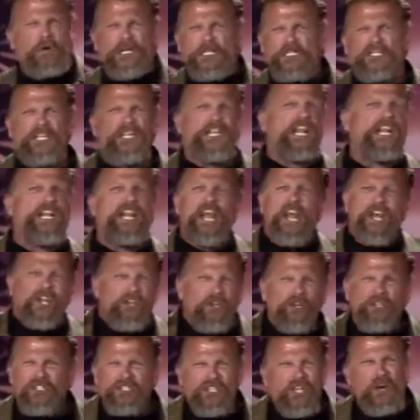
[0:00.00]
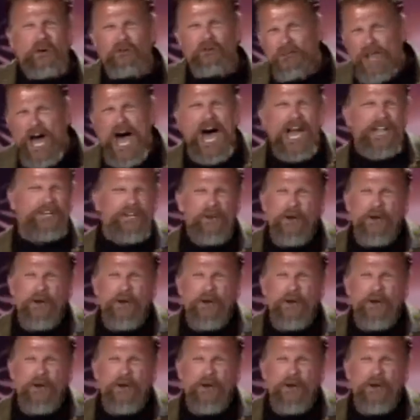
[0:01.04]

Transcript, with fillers: Christian and you're so not, and